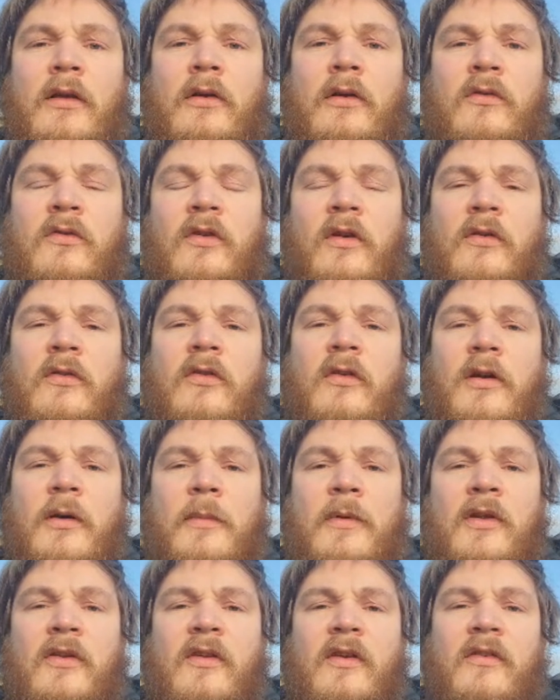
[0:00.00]
So
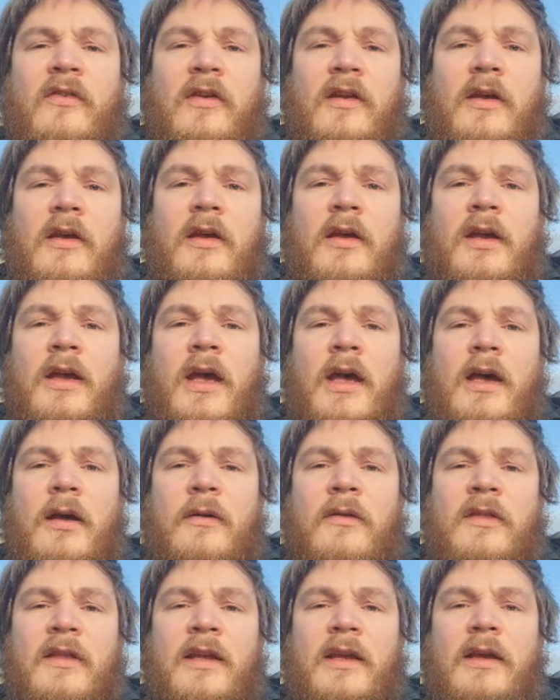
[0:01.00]
Simon says here, uh,
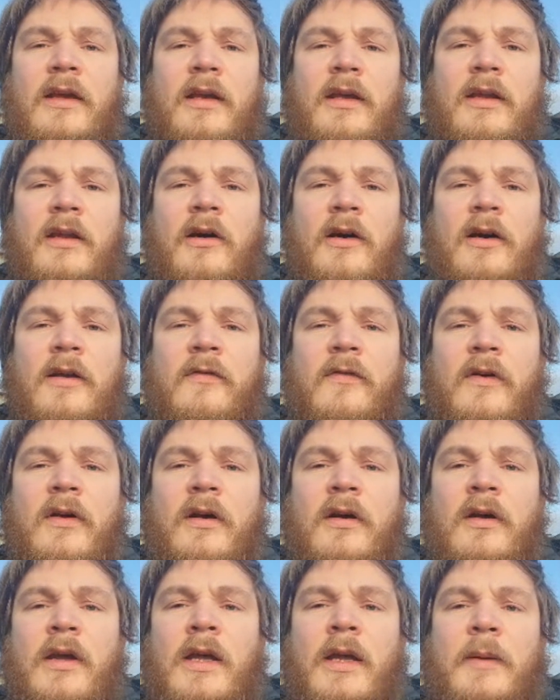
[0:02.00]
thinking
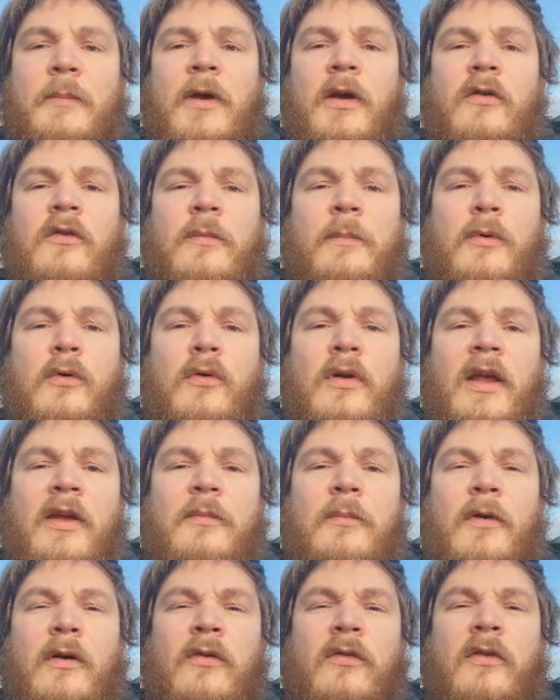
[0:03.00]
either mounted board as
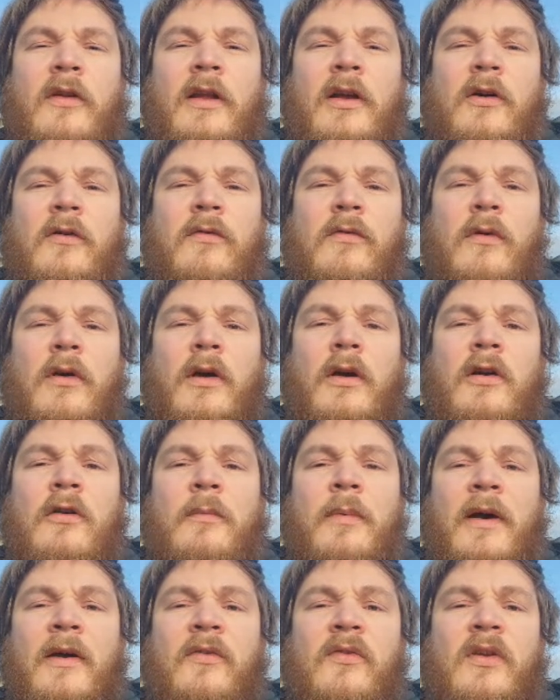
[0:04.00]
mostly off-road,
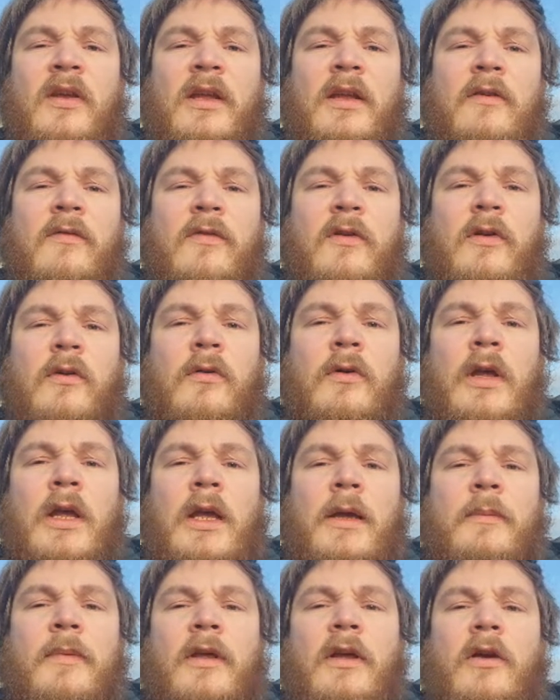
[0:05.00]
but I've seen a few
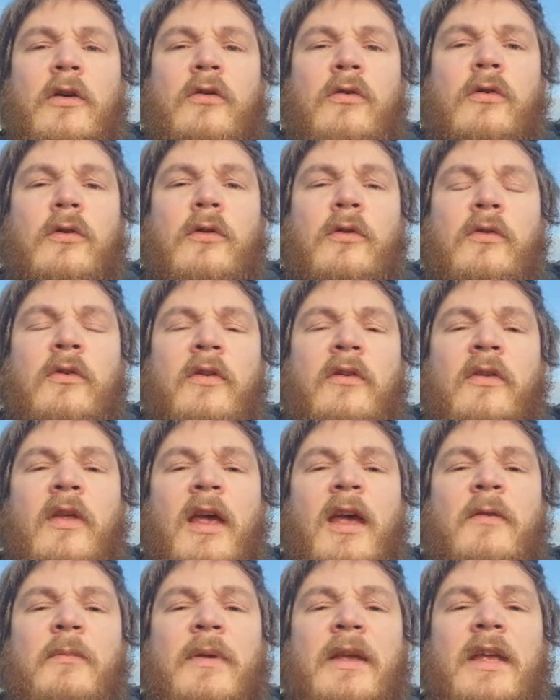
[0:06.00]
bigger cruisers that
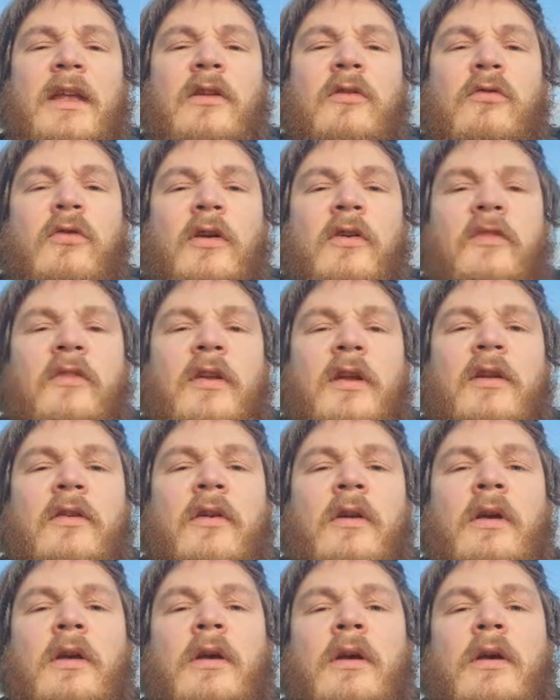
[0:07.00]
have me interested.
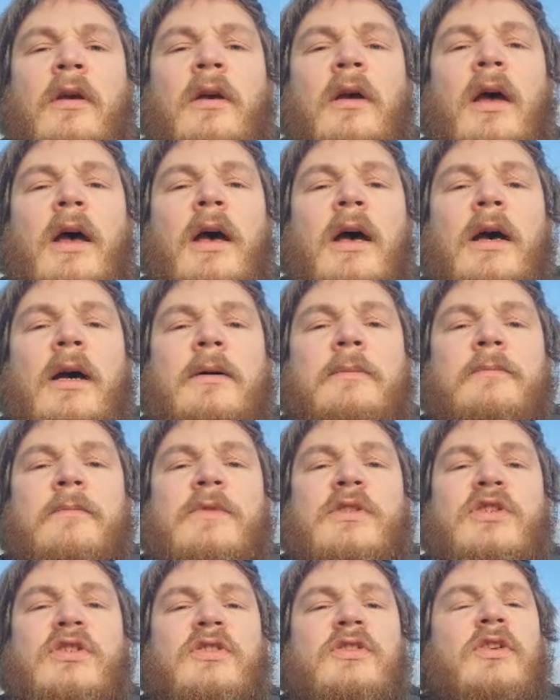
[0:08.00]
Um,
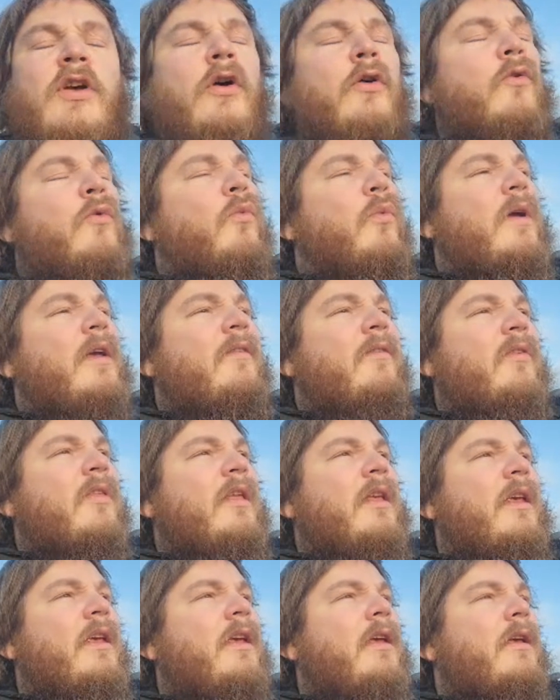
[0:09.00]
so with
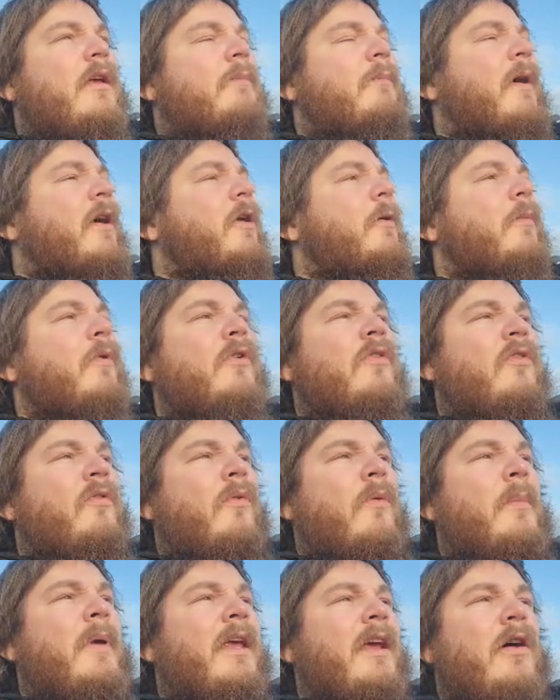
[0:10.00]
the mounted boards,
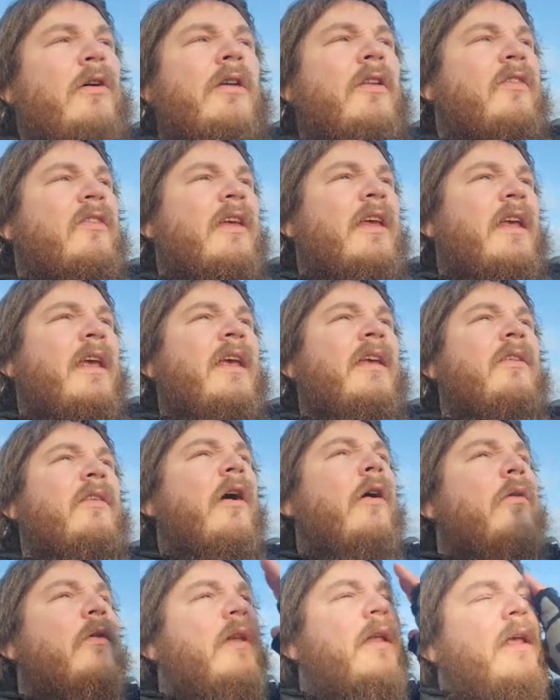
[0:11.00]
for me, honestly, it is
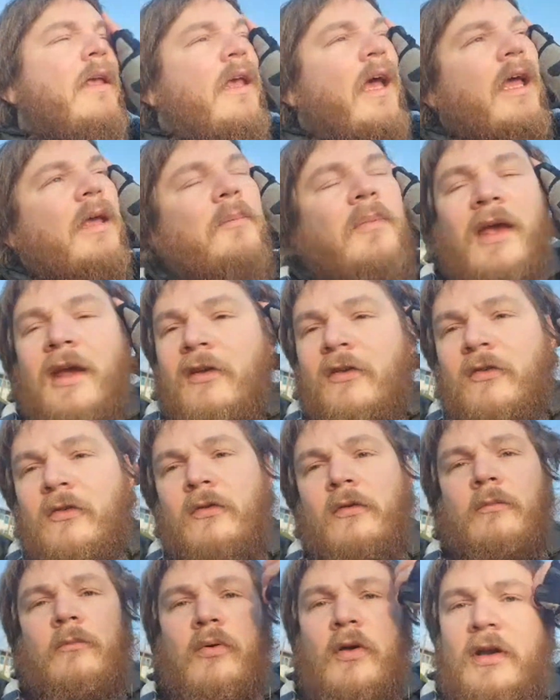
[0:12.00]
only Apex
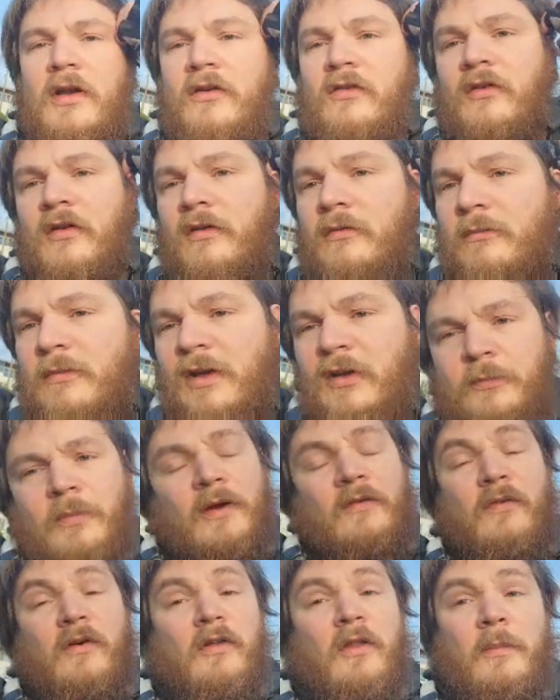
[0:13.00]
Predator is by
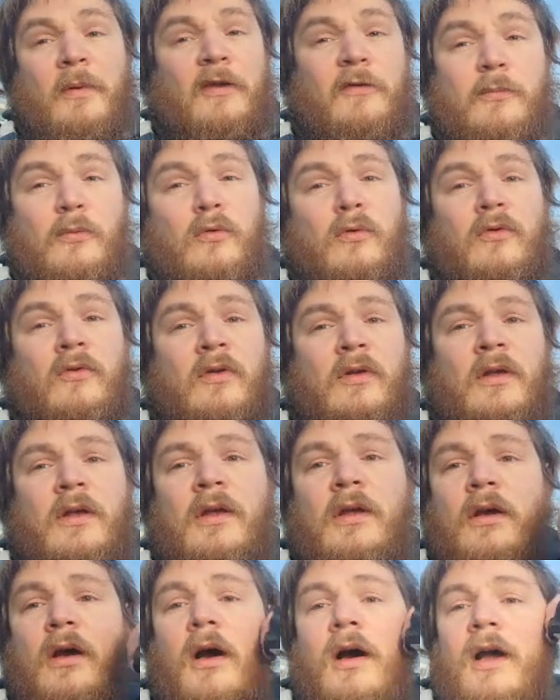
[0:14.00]
far the best board
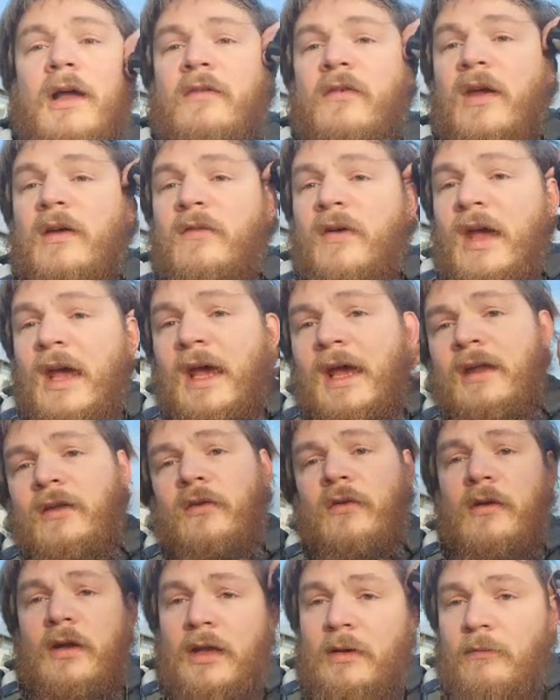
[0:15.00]
I've ever had
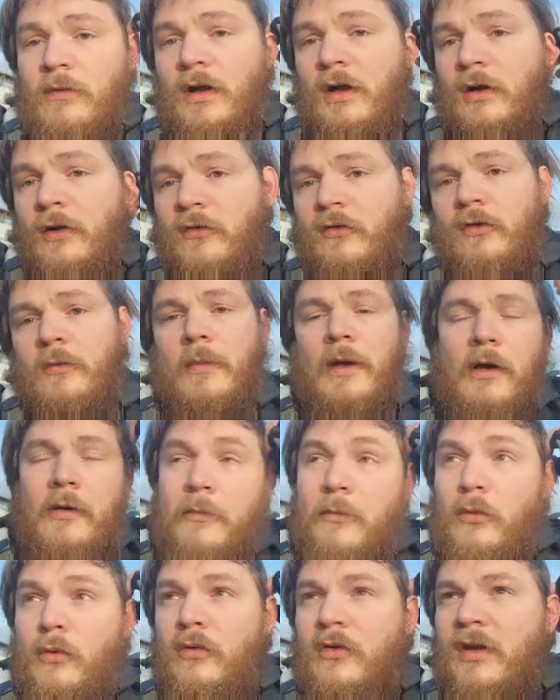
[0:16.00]
in regards to
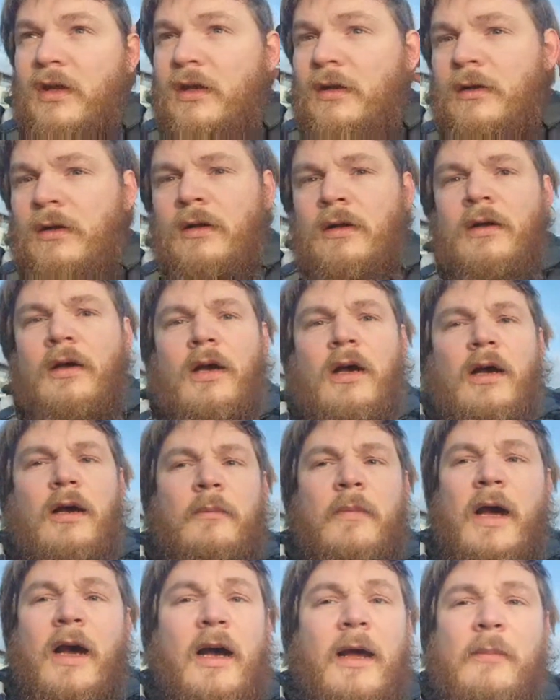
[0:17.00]
mountain boarding. Um,
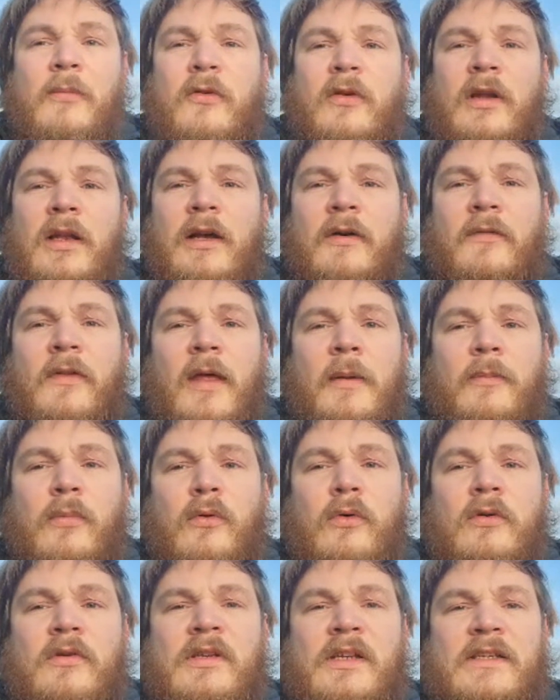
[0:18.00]
I absolutely love that
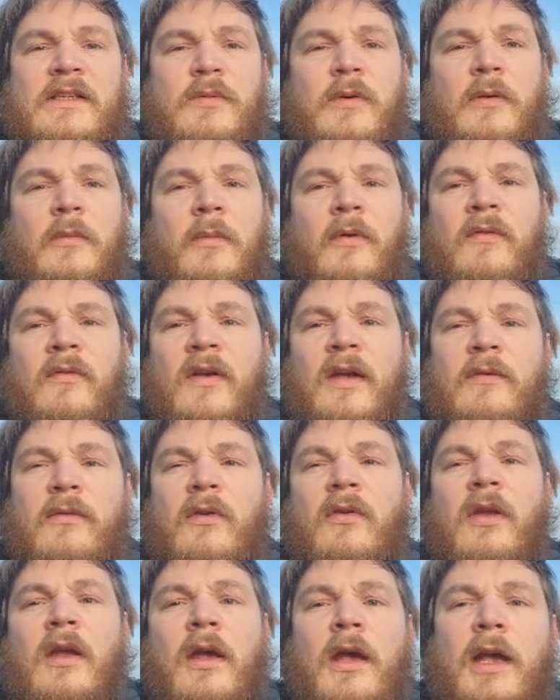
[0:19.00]
board. It's probably my
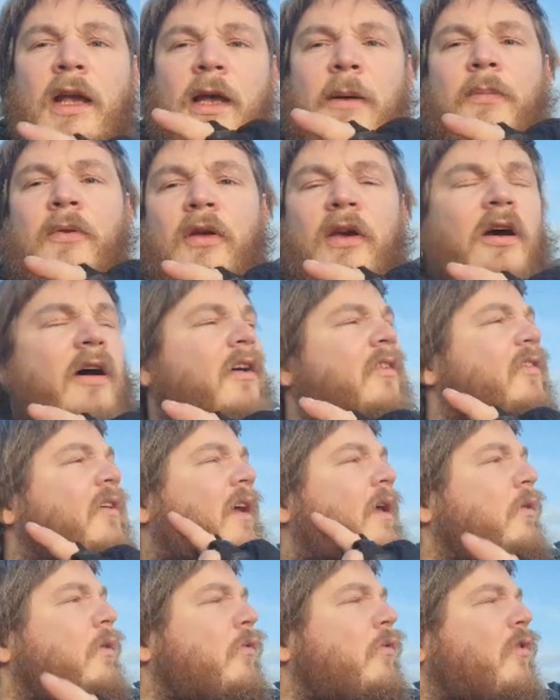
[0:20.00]
favourite. A couple of guys
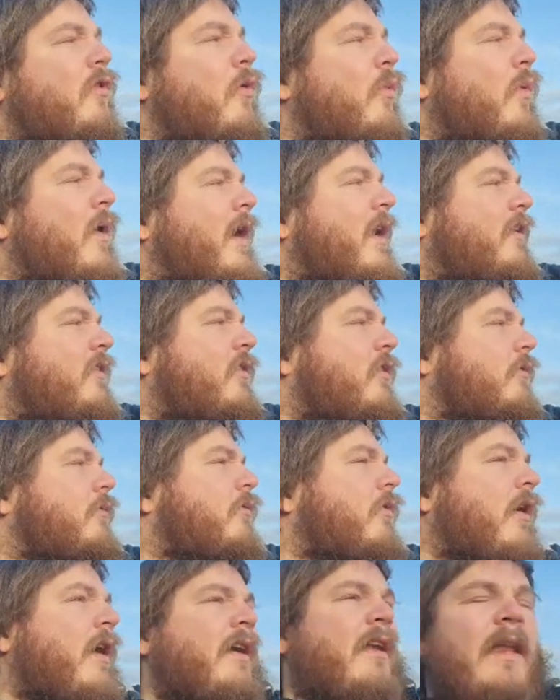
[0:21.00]
saying they're on their way to the
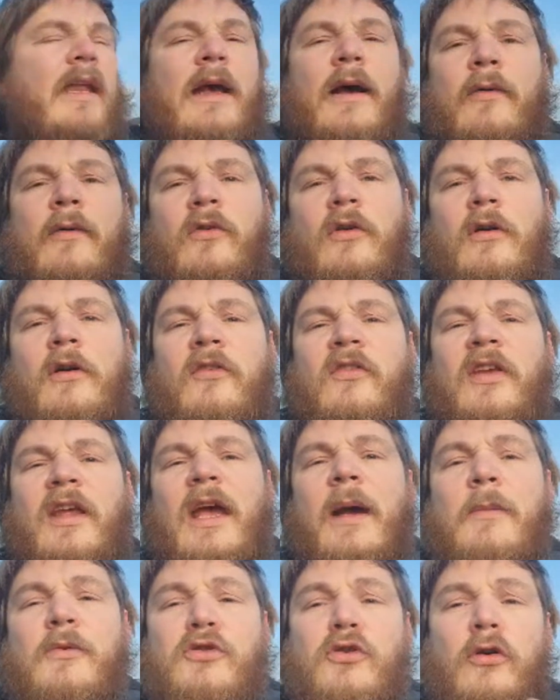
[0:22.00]
ride now, so I'm going to see
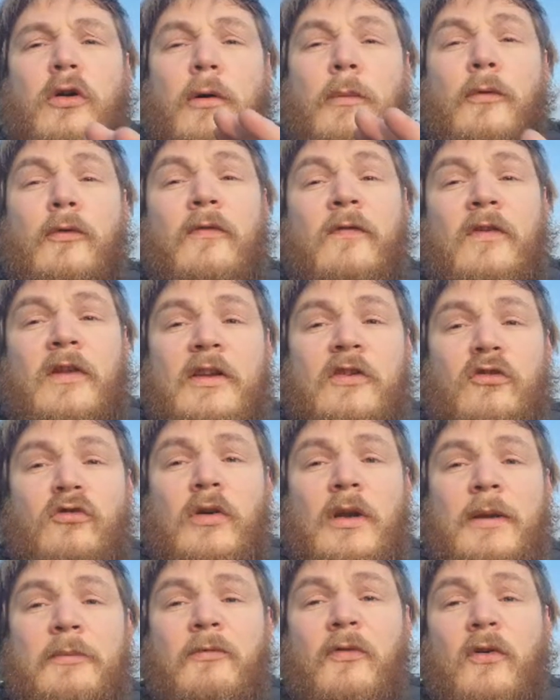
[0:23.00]
how much longer I'm on for this stream